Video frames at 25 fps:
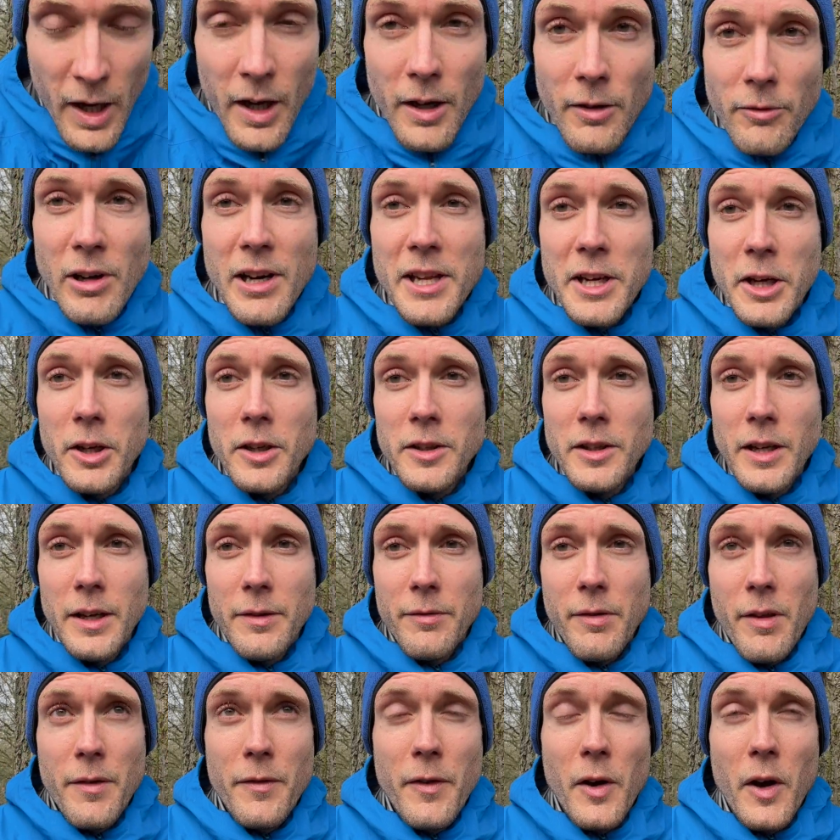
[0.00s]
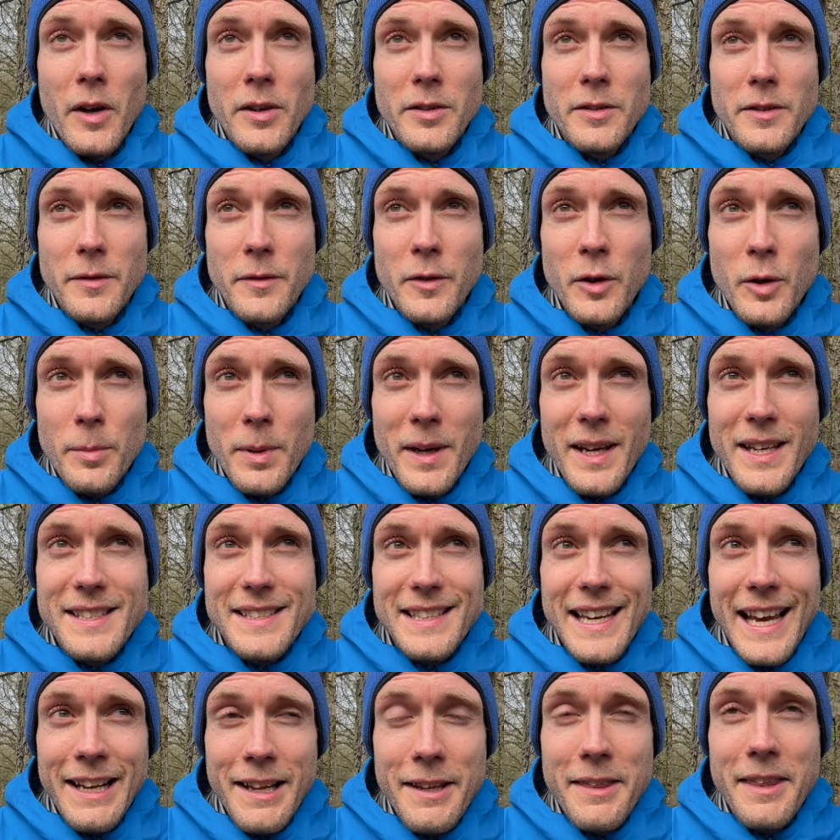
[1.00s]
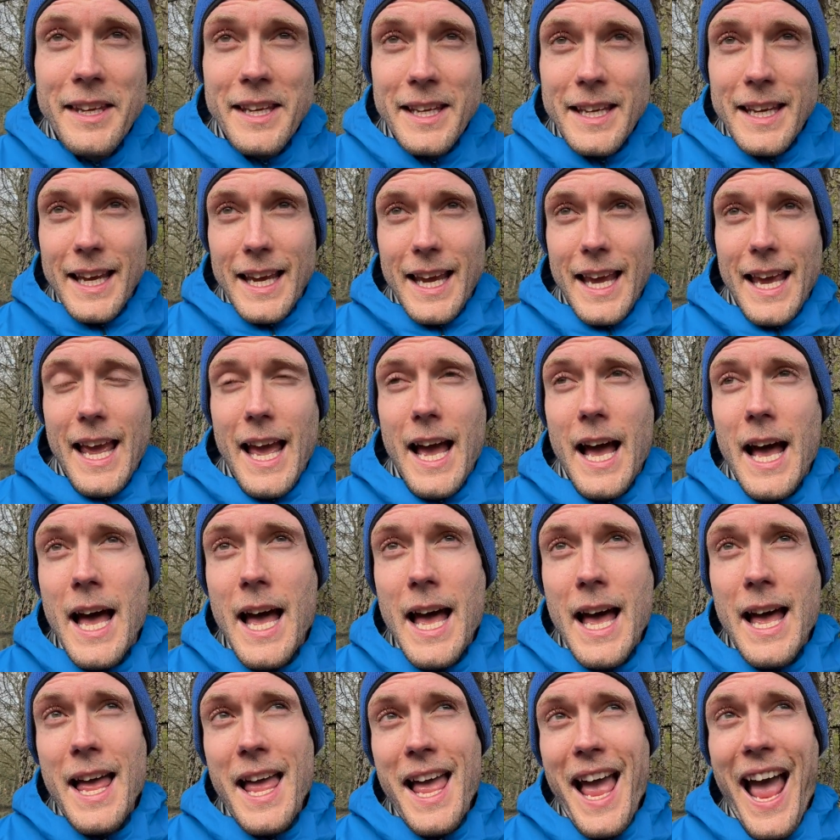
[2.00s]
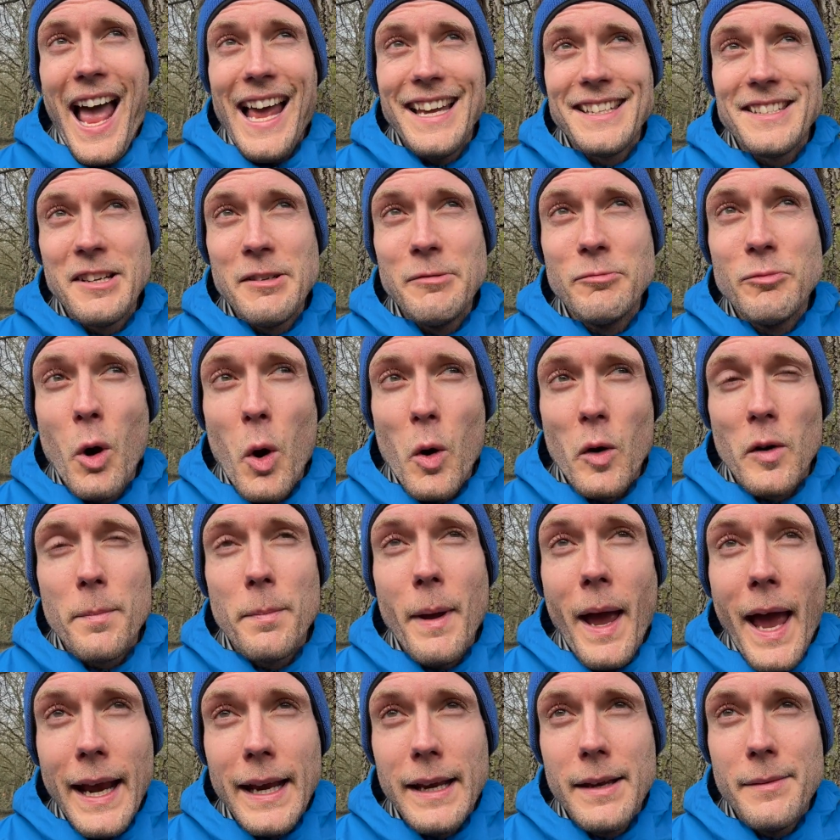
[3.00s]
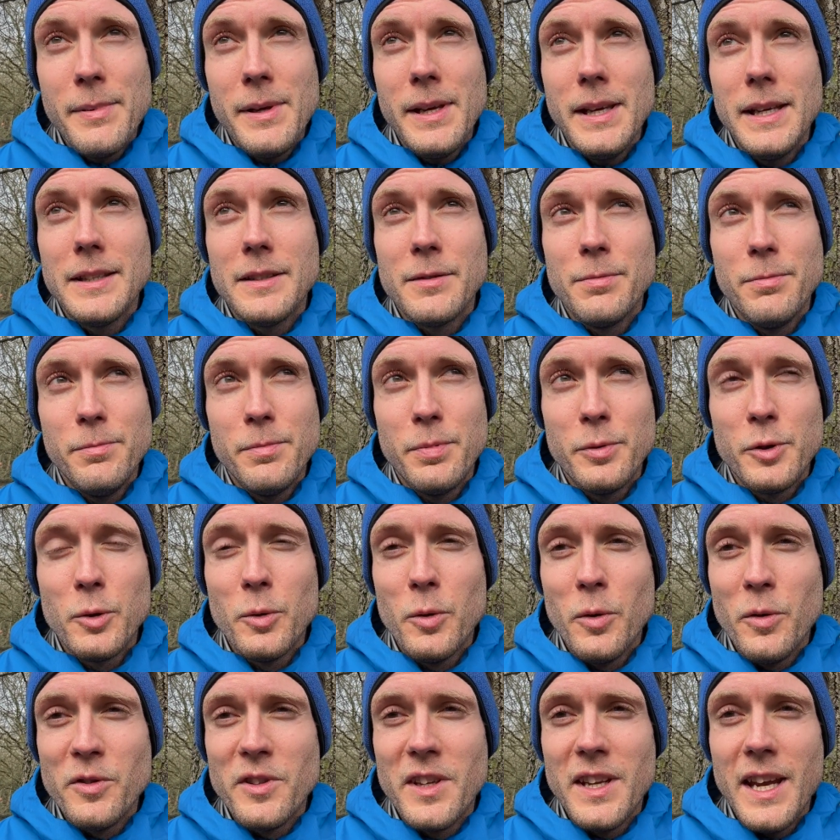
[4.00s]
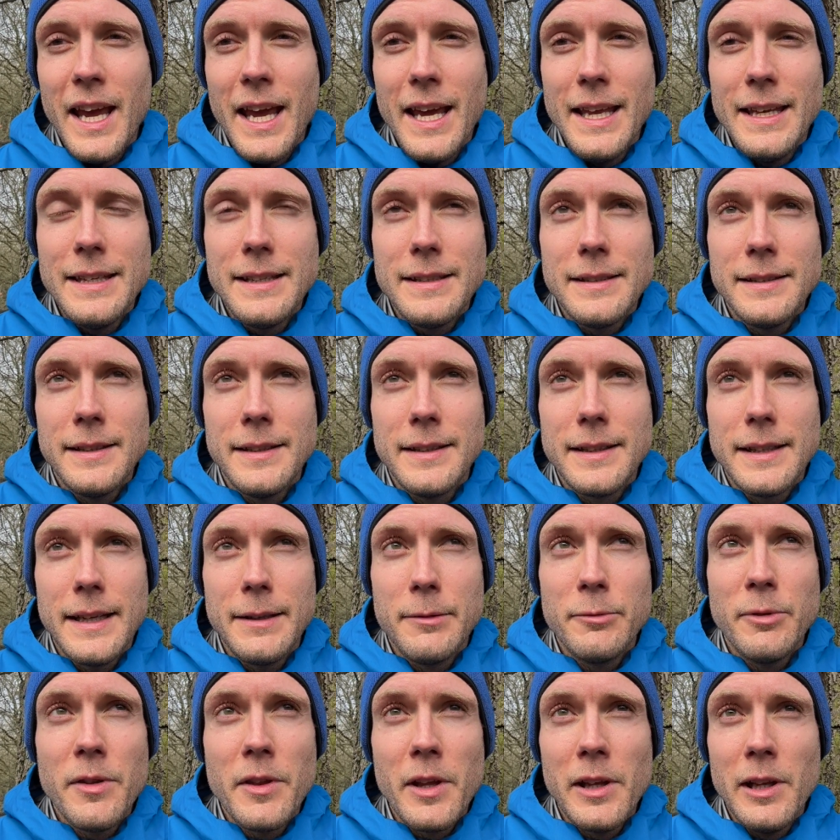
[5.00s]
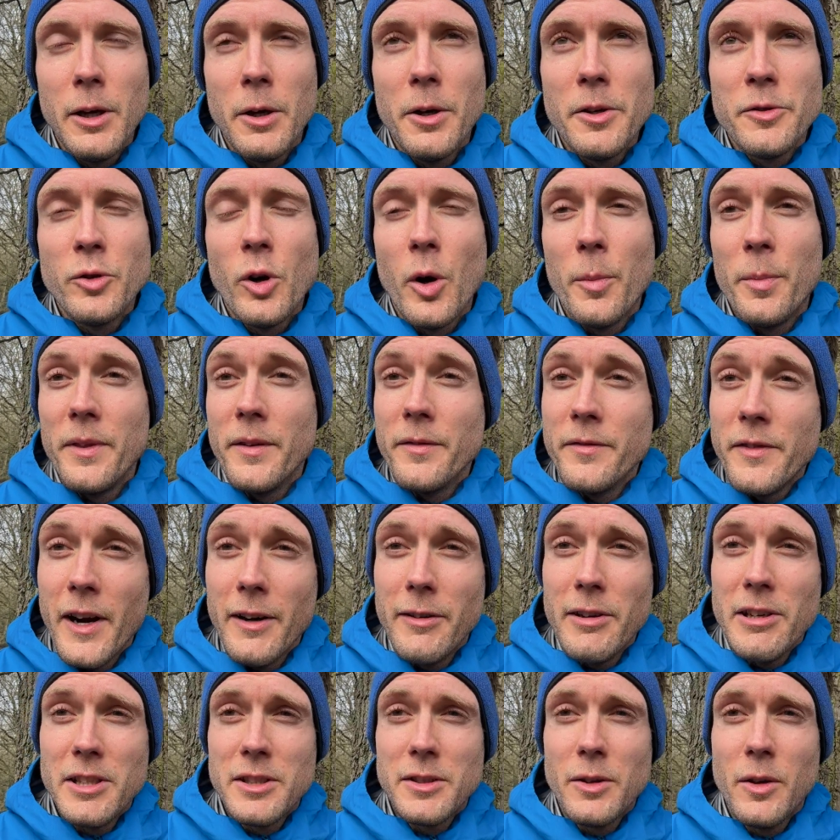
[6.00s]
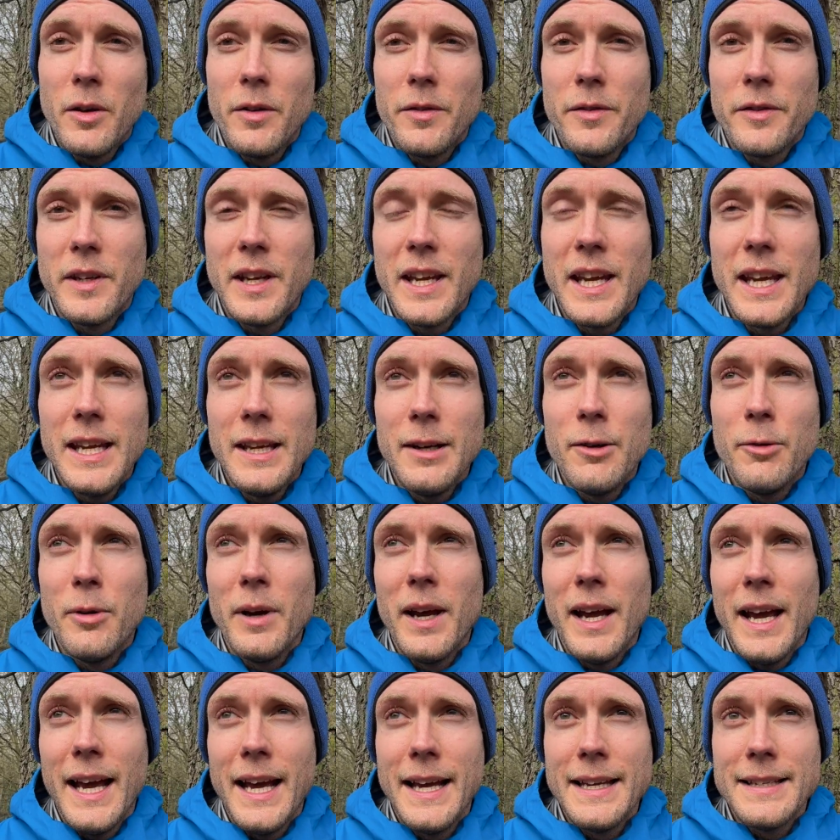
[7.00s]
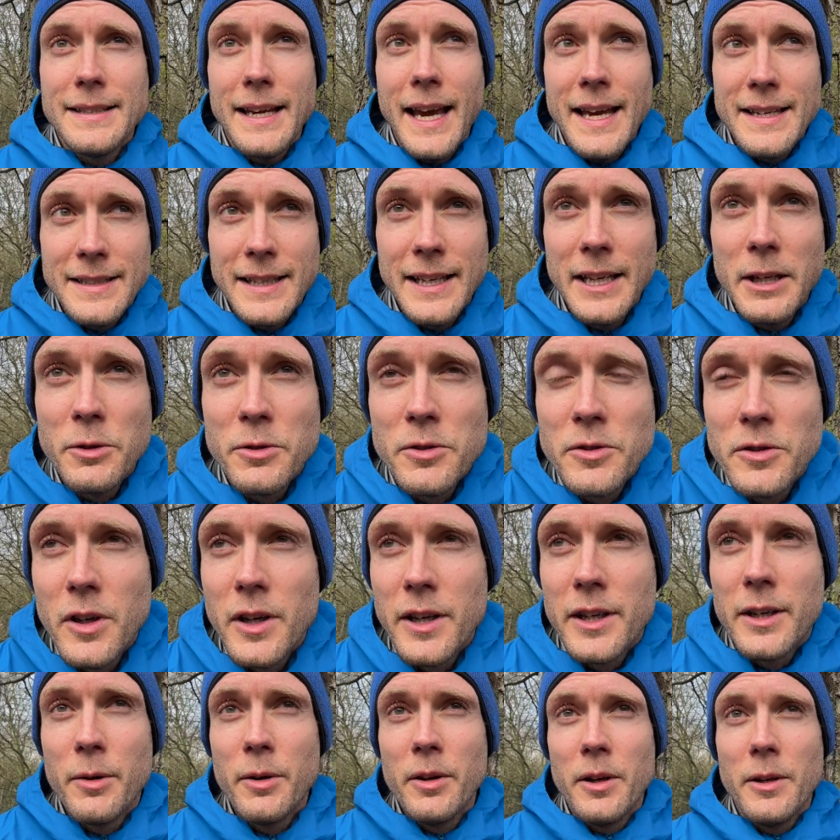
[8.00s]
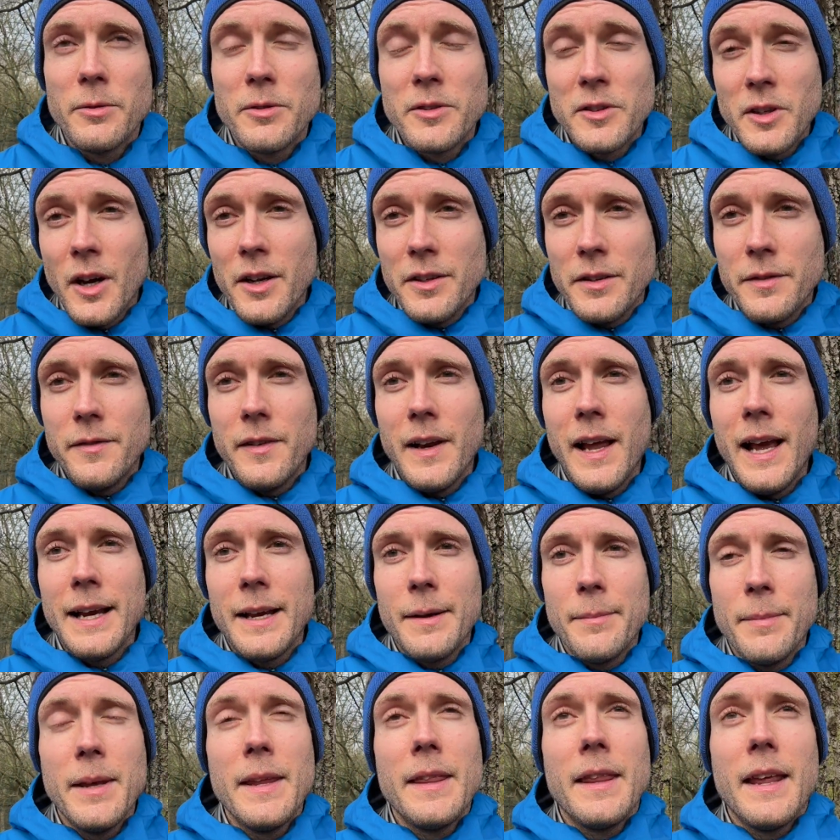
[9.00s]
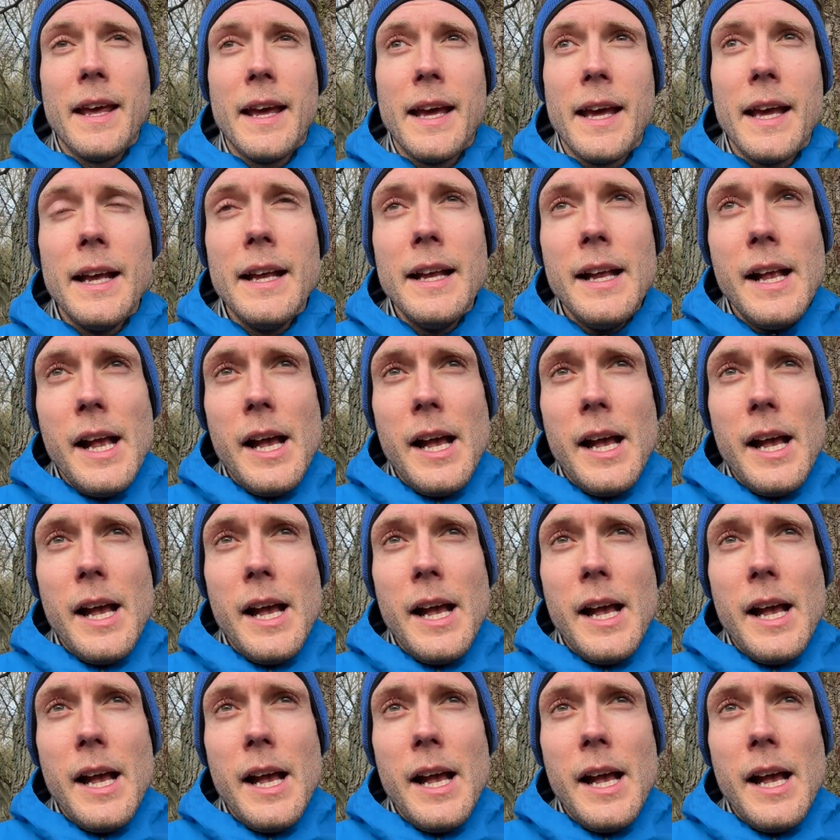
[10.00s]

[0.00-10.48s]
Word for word: really good for the first few bits and i think uh, as I rocked back a bit towards the end, like with the lower drop and the very soft heel it has as a heel striker, and I was starting to flag a bit there.